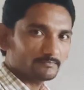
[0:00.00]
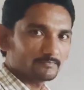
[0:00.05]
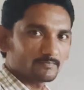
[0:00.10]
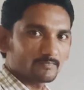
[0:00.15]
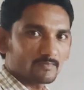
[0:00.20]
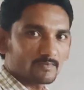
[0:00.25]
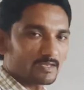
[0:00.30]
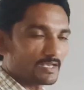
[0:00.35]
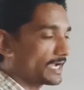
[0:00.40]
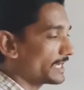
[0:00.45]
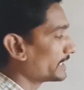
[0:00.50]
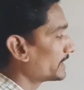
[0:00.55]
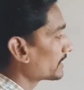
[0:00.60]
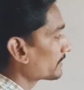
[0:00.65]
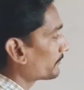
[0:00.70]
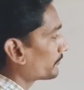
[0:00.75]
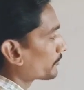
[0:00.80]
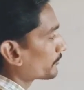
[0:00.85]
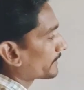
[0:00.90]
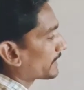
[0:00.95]
and
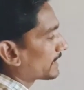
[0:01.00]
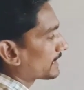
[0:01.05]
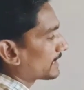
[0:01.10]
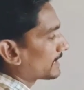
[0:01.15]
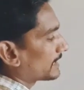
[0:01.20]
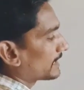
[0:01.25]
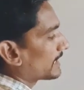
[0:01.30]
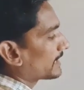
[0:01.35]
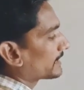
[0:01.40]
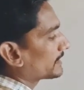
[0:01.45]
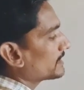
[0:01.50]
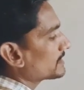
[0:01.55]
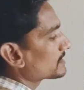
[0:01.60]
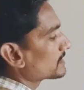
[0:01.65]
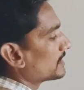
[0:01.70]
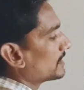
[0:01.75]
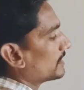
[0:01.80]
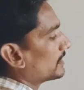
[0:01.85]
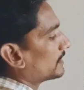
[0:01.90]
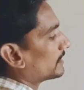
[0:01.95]
therefore we can write like this:
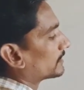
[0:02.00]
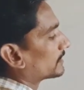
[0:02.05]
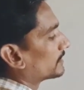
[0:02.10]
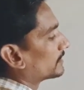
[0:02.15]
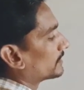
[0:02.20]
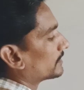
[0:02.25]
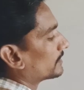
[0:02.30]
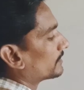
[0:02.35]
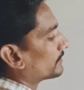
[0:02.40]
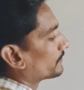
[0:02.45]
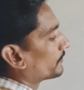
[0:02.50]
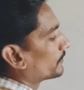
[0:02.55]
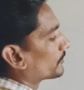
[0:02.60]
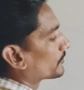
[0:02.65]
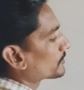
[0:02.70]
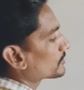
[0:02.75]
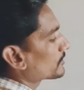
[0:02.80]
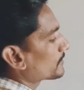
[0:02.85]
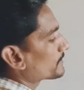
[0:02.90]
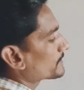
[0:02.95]
the force
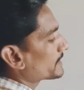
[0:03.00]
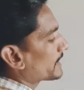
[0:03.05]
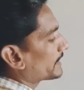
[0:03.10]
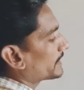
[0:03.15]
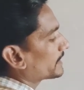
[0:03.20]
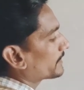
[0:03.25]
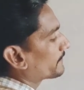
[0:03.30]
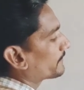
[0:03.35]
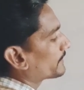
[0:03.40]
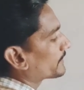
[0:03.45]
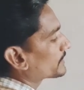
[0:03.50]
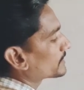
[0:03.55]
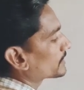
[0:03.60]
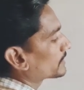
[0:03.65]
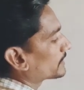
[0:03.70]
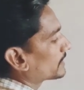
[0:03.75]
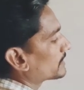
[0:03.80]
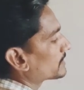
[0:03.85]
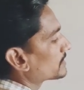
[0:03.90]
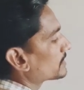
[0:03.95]
of static friction
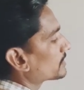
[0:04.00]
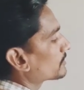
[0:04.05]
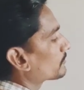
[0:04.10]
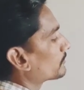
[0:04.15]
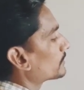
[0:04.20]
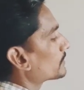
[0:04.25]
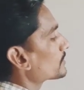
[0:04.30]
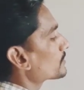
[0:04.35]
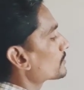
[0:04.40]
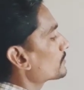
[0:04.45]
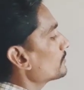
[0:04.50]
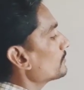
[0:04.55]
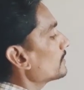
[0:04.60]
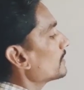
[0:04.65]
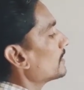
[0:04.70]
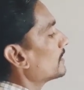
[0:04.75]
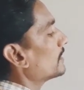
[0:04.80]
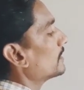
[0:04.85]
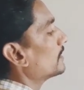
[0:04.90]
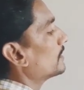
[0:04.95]
that is equals to
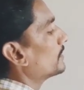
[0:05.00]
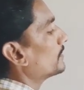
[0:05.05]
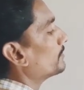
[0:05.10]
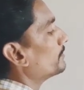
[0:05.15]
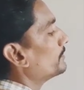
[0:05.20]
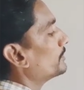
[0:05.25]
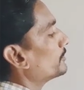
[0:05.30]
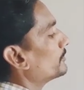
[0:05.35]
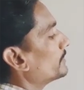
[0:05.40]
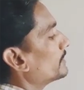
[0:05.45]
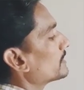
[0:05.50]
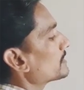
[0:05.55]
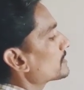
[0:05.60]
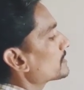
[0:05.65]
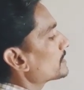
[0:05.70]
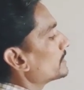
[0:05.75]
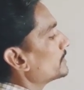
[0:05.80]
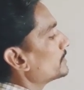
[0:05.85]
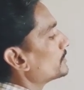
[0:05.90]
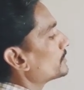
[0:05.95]
mu s
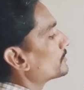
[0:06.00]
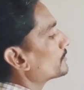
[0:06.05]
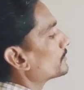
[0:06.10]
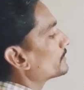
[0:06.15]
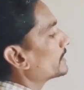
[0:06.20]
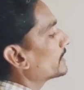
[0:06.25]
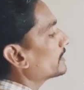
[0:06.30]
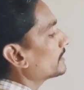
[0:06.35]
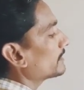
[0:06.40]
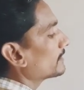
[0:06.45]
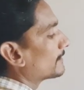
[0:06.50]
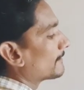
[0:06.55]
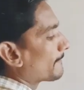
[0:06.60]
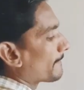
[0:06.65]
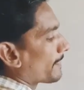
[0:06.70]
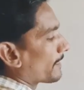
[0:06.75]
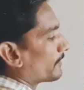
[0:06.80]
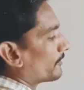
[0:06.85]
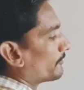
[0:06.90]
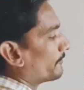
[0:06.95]
into n,
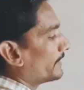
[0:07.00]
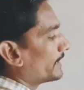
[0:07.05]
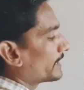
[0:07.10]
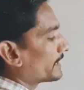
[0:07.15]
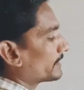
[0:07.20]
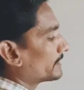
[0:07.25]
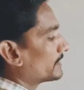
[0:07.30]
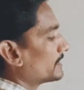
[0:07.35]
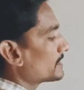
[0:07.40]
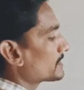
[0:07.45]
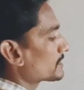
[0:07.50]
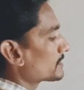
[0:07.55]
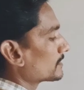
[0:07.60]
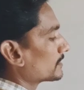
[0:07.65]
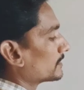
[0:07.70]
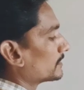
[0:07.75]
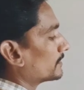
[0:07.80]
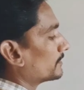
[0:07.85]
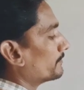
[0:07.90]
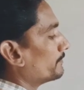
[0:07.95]
where this
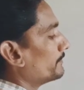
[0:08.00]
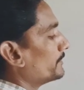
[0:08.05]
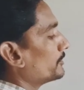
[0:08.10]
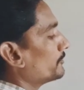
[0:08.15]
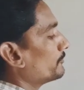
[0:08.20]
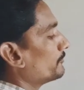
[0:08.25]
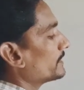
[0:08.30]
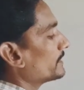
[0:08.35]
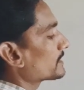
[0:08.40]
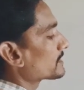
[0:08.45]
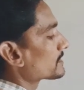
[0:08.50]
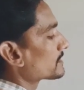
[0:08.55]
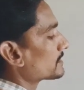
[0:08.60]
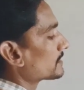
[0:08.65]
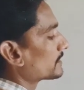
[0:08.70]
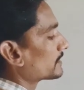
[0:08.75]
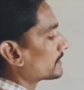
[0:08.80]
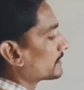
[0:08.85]
mu s,